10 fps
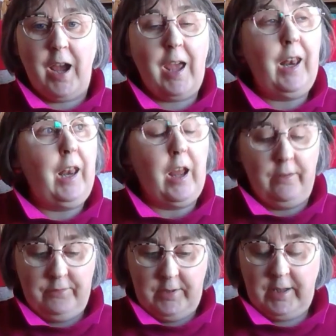it. I
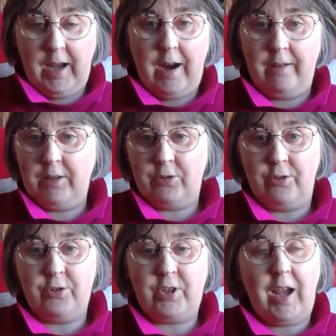loved the
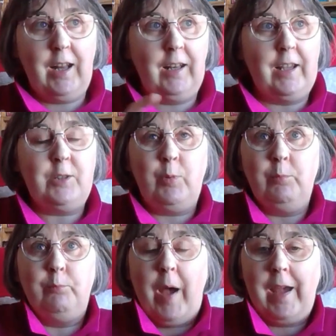characters. I liked
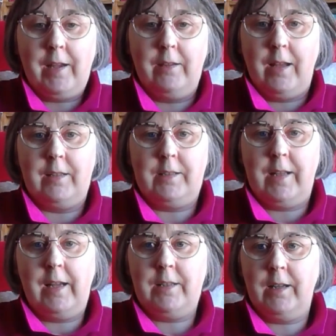being back in that
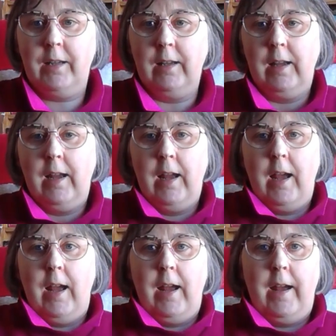setting.
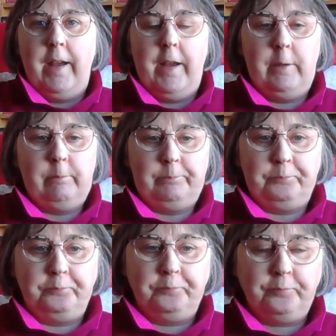There